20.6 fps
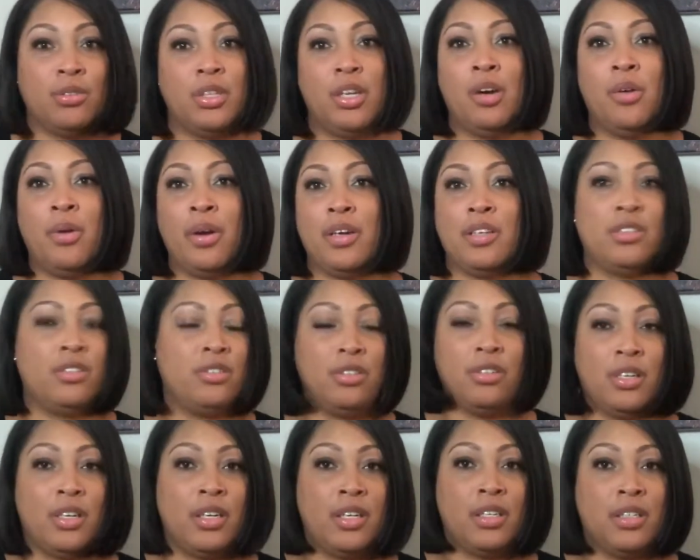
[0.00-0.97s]
No, I
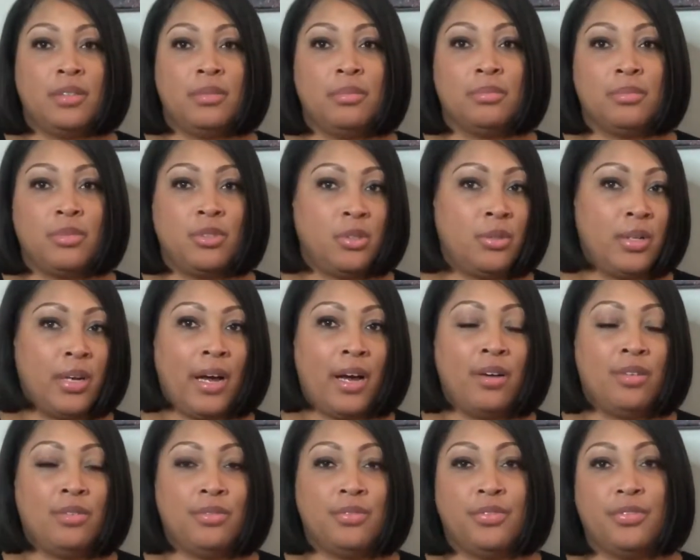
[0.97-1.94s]
grew it
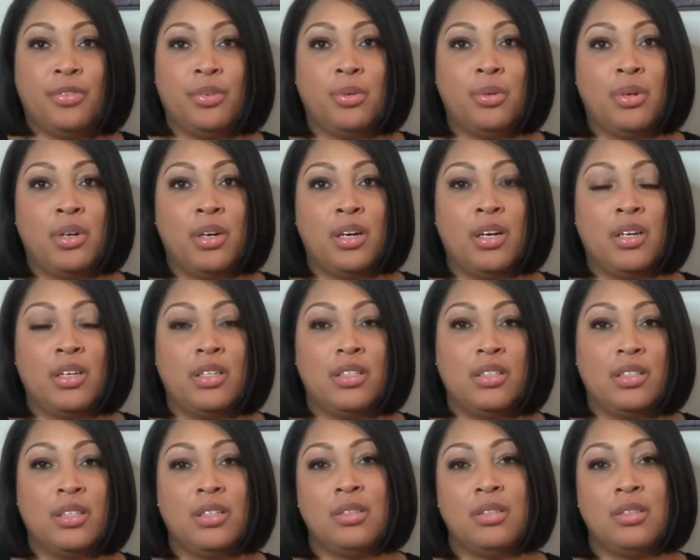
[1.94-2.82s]
out for